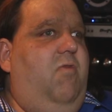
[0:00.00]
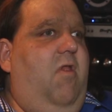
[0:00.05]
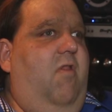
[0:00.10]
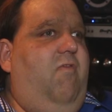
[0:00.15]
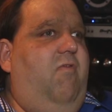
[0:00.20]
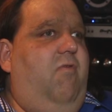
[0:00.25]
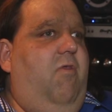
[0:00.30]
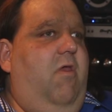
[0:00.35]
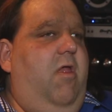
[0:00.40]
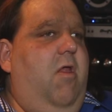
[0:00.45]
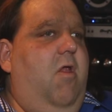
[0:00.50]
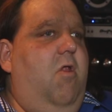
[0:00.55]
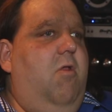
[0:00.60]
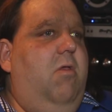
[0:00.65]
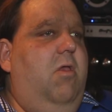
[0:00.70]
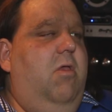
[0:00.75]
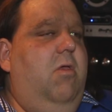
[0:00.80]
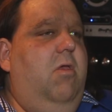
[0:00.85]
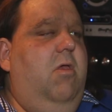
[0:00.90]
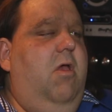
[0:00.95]
that's there.
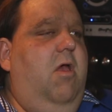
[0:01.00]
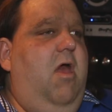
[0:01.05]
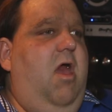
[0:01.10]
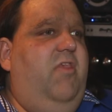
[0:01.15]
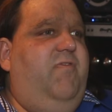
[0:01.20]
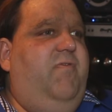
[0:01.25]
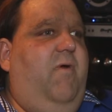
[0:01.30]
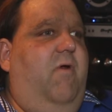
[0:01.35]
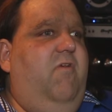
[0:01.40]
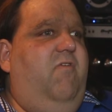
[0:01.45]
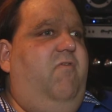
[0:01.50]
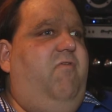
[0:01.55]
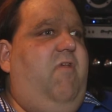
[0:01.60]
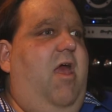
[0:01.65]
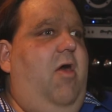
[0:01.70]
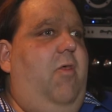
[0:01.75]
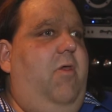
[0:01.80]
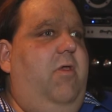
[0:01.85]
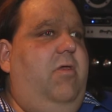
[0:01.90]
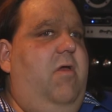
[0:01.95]
As far as
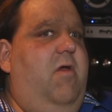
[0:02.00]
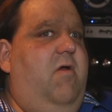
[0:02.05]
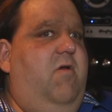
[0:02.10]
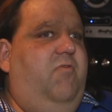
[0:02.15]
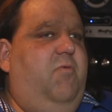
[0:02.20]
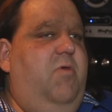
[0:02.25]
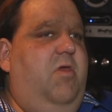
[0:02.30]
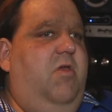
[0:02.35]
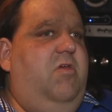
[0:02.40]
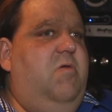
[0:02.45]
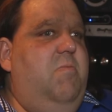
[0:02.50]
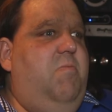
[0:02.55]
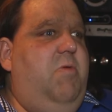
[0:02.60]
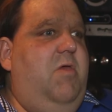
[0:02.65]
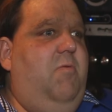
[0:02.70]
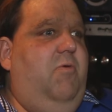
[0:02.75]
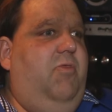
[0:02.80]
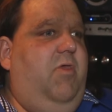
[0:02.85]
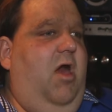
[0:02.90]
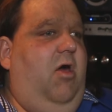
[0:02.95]
talent goes, we can
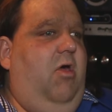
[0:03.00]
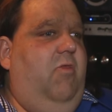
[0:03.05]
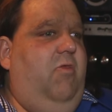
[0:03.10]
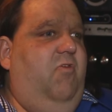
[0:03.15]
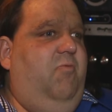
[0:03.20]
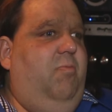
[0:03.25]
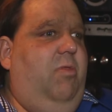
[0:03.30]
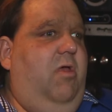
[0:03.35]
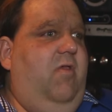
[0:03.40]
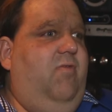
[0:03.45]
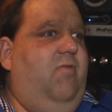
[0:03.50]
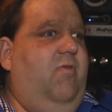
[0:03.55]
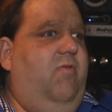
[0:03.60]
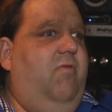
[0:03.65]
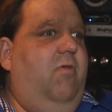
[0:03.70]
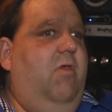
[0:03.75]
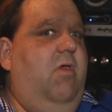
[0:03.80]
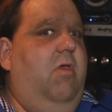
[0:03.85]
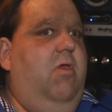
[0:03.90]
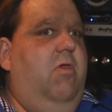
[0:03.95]
compete with all those places.
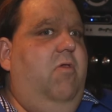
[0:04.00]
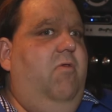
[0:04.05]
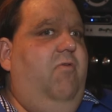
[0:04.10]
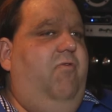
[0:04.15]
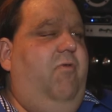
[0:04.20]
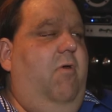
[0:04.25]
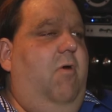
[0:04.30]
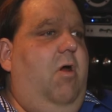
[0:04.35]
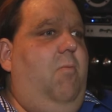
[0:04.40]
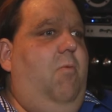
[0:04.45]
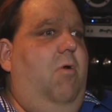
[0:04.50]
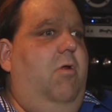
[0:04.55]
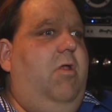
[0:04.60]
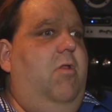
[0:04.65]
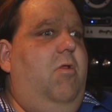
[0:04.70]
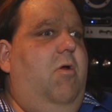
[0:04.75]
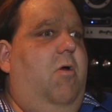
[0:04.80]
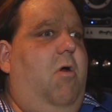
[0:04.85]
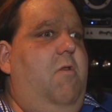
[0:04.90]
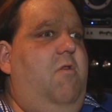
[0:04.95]
So I'm
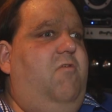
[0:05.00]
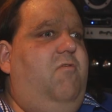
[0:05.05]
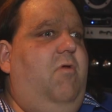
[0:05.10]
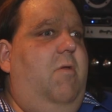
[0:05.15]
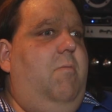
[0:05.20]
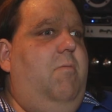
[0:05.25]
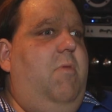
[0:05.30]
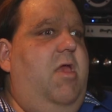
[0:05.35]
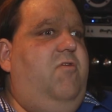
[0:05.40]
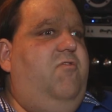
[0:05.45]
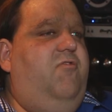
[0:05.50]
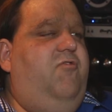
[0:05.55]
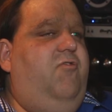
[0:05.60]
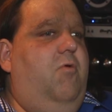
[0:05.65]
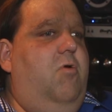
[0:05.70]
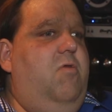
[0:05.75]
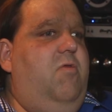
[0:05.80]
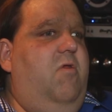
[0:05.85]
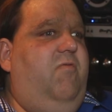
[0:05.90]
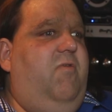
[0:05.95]
working hard to try and make
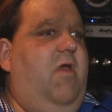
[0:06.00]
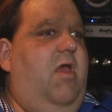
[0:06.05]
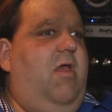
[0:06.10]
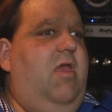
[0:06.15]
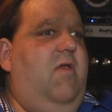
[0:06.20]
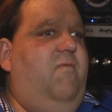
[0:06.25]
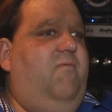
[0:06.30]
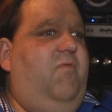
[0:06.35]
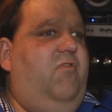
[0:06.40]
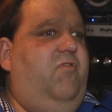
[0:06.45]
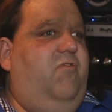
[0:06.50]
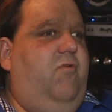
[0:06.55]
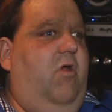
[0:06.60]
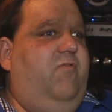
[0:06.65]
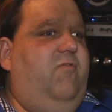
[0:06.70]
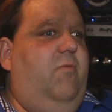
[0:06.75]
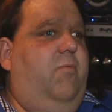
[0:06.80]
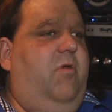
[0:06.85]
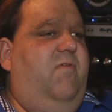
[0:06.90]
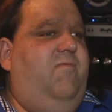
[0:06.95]
sure there's that
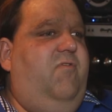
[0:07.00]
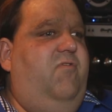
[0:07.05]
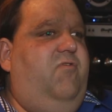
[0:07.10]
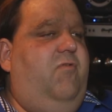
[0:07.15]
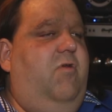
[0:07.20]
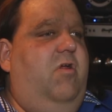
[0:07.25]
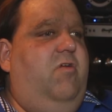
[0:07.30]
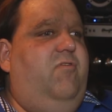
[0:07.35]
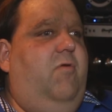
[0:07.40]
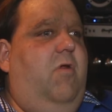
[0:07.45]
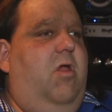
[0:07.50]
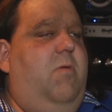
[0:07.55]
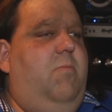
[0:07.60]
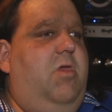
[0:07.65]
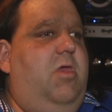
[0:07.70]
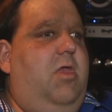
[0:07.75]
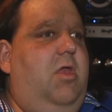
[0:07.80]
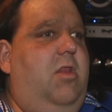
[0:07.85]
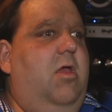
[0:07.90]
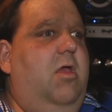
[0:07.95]
infrastructure. And by infrastructure, I
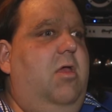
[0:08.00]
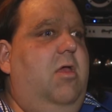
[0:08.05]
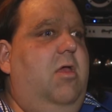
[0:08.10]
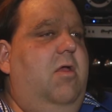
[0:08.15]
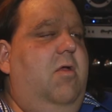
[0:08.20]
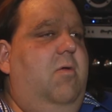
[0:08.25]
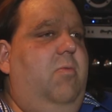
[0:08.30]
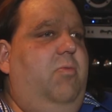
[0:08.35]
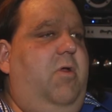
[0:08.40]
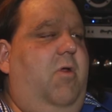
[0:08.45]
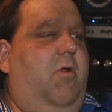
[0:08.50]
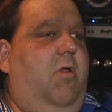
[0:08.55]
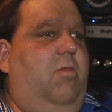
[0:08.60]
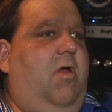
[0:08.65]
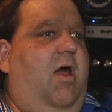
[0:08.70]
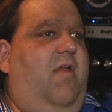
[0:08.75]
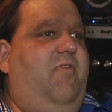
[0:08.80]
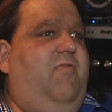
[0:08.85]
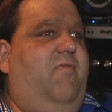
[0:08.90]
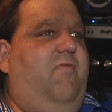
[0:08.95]
mean there are
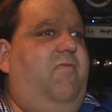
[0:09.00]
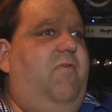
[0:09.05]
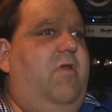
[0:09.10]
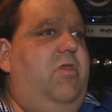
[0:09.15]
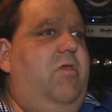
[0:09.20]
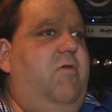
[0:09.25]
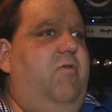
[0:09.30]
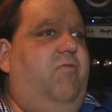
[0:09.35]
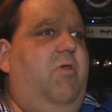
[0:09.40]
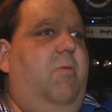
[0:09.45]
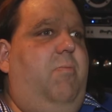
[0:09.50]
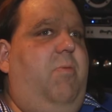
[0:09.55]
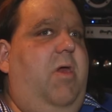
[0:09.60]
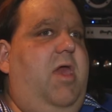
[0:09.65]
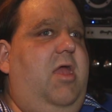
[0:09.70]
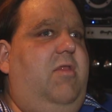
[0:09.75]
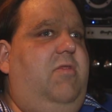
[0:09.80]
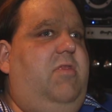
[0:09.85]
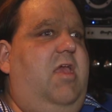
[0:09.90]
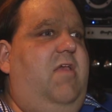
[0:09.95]
lots of venues that
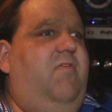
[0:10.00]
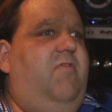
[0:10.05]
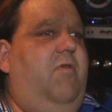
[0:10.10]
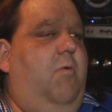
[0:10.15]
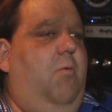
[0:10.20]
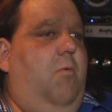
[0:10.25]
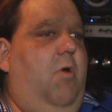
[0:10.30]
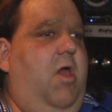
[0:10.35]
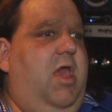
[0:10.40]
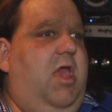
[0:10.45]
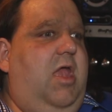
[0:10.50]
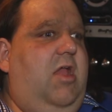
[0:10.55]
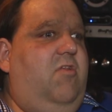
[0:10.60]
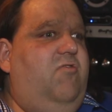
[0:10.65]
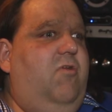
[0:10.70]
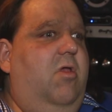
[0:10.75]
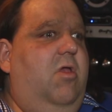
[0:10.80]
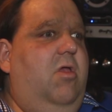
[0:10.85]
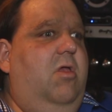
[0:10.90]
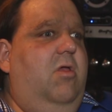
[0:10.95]
pay a decent
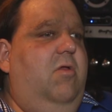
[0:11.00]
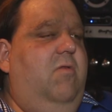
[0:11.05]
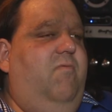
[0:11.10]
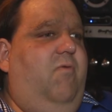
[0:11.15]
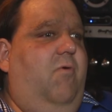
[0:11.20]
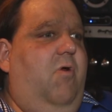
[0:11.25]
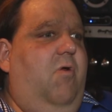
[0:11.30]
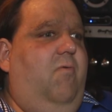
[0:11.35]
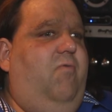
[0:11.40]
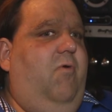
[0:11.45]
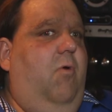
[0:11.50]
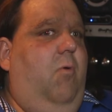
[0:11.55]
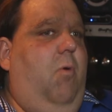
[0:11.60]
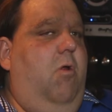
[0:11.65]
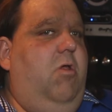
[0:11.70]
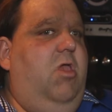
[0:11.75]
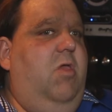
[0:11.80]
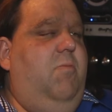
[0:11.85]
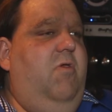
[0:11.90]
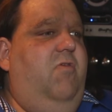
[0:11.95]
wage for, for
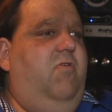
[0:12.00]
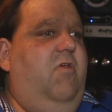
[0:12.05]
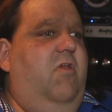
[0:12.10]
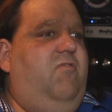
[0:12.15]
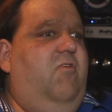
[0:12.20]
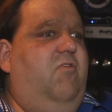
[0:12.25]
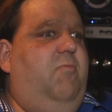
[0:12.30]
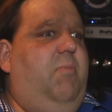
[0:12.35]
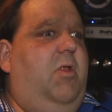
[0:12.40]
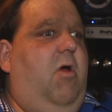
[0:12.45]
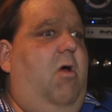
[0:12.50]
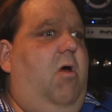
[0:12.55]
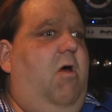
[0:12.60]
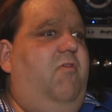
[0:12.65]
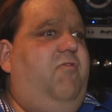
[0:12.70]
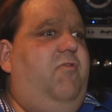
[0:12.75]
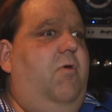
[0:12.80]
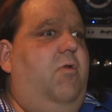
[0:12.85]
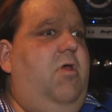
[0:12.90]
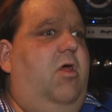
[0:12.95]
working musicians. But
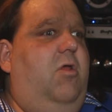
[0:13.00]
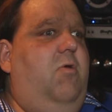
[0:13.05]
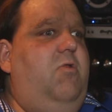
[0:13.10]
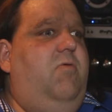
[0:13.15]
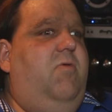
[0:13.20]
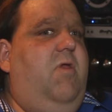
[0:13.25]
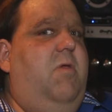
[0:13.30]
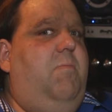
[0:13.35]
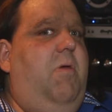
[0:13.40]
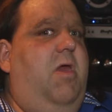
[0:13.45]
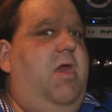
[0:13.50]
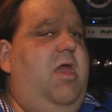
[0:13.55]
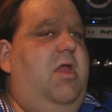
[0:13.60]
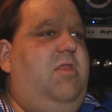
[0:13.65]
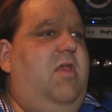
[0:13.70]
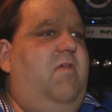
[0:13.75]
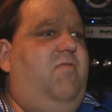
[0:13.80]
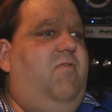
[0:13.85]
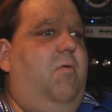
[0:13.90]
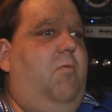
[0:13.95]
also, not only do they pay a
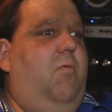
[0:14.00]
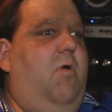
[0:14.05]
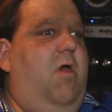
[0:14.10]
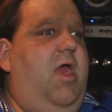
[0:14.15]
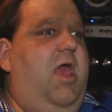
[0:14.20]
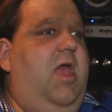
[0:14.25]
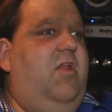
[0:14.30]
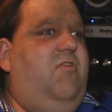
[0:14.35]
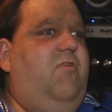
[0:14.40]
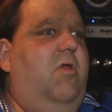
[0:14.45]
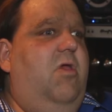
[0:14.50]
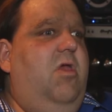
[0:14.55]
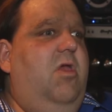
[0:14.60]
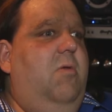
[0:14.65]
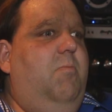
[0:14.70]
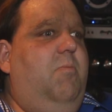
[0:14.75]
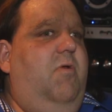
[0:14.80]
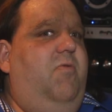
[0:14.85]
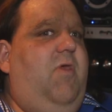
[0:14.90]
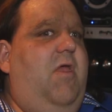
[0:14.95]
decent wage,
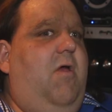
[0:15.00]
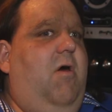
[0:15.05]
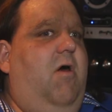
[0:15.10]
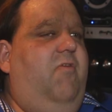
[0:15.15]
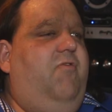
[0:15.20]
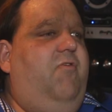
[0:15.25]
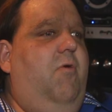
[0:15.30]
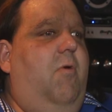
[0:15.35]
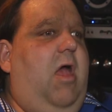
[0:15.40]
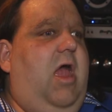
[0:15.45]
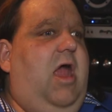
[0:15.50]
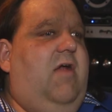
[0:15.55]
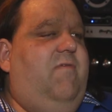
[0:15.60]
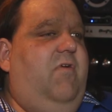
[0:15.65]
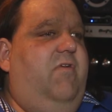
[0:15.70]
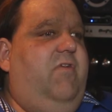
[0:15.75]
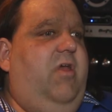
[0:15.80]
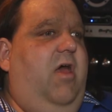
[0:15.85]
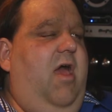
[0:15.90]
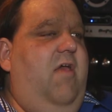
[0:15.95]
but they also
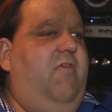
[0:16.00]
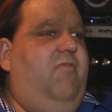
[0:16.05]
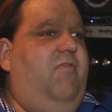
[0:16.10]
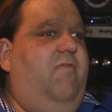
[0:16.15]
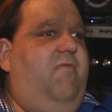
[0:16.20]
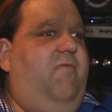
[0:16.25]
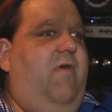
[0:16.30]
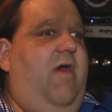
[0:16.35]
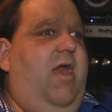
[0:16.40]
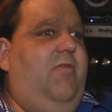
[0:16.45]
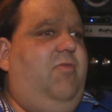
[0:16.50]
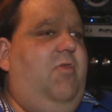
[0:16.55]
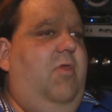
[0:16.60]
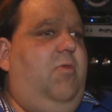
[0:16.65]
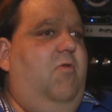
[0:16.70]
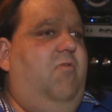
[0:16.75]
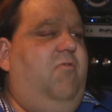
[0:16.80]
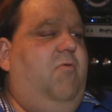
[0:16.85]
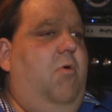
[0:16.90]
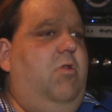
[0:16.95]
advertise the fact that
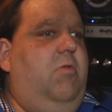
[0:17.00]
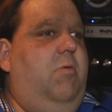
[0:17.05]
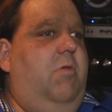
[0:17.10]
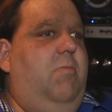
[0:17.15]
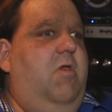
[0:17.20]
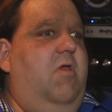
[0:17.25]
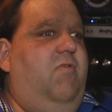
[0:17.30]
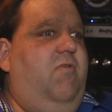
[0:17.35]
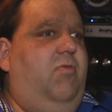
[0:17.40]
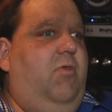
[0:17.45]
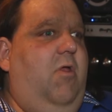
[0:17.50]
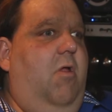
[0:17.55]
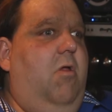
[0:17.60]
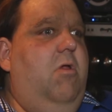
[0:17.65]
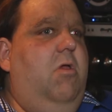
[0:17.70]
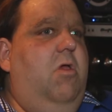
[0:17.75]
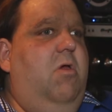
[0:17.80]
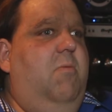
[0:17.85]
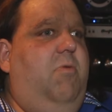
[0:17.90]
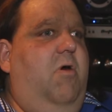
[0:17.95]
there's going to be music there.
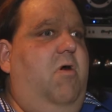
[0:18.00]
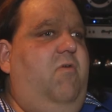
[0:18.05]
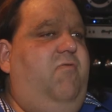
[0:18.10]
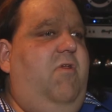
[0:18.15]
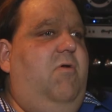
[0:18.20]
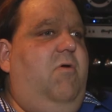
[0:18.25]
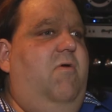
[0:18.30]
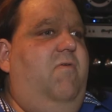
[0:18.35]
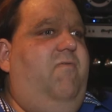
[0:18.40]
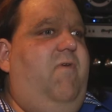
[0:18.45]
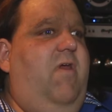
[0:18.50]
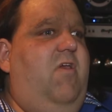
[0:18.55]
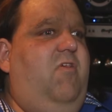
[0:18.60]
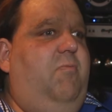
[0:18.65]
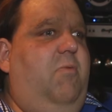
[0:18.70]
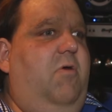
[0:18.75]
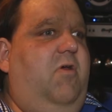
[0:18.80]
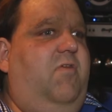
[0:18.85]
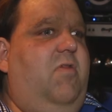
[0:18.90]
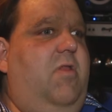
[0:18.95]
Posting on
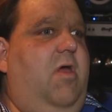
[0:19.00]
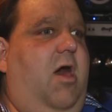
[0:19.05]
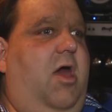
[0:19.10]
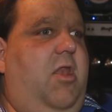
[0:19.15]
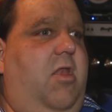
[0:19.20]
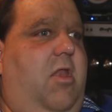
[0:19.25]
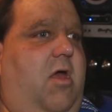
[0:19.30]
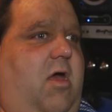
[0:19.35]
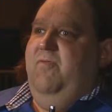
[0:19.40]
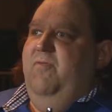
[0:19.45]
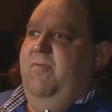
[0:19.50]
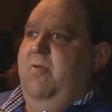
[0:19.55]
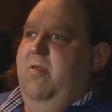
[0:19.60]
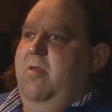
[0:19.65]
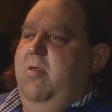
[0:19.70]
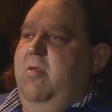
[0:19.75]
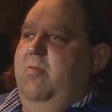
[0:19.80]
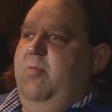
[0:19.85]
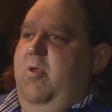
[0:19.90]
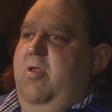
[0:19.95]
Facebook's not enough.
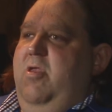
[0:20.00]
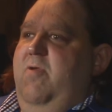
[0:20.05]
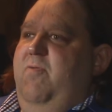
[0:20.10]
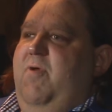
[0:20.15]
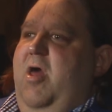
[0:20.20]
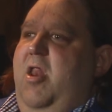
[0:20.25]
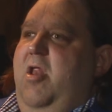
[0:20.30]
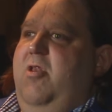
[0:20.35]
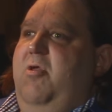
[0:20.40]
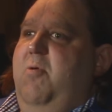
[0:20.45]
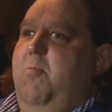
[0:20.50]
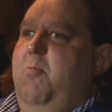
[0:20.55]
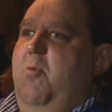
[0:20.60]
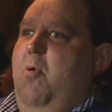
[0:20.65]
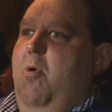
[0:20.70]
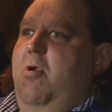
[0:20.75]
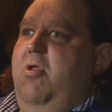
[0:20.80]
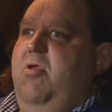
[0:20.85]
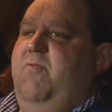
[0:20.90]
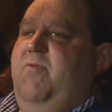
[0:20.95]
That you've got to do
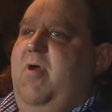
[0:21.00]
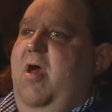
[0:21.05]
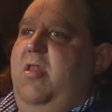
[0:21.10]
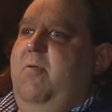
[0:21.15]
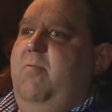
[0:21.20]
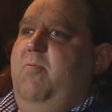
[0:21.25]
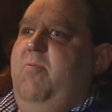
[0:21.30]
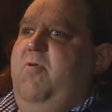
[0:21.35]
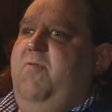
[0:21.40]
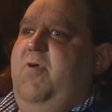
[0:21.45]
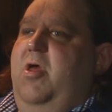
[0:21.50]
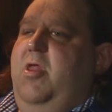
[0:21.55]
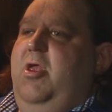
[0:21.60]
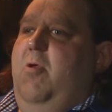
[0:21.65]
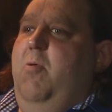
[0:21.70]
more. You've got to you've got to